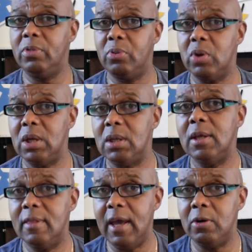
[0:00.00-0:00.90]
three
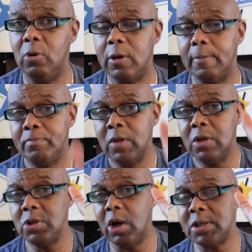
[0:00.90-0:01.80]
in that order.
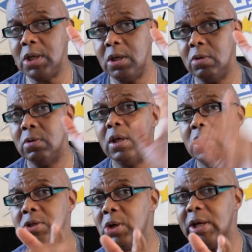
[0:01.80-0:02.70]
Talk to you.
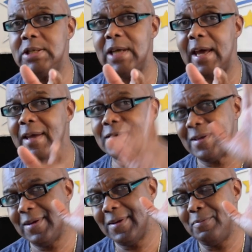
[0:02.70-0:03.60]
Enjoy the jazz.
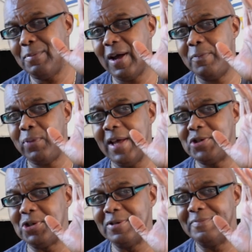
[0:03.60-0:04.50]
My
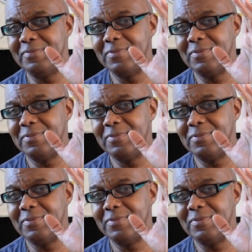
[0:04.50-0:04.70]
pleasure.